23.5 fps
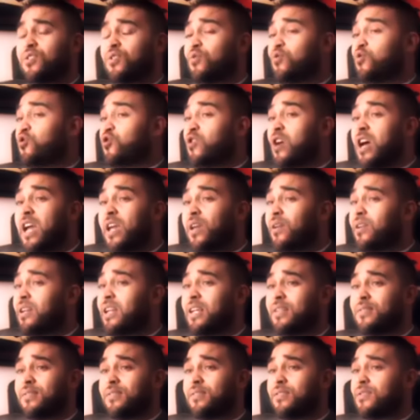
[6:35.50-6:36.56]
So
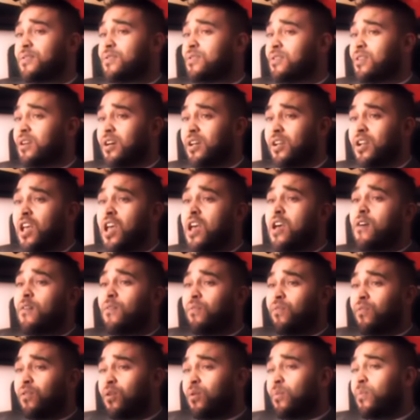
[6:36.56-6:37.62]
triangulating the sun
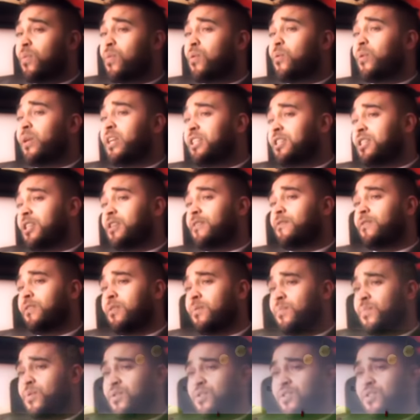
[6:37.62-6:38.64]
from three different